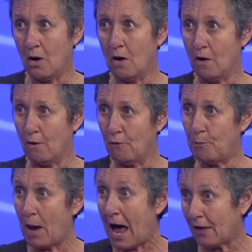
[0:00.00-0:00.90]
of
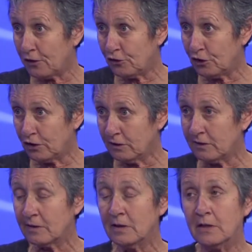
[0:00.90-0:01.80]

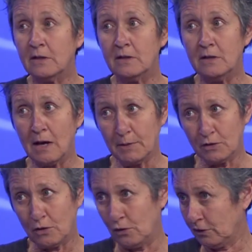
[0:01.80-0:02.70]
pathogens,
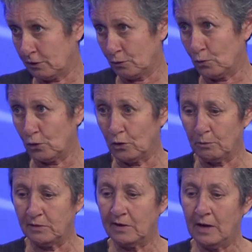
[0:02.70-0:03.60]
nematodes, little
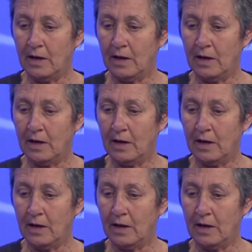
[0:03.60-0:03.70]
worms,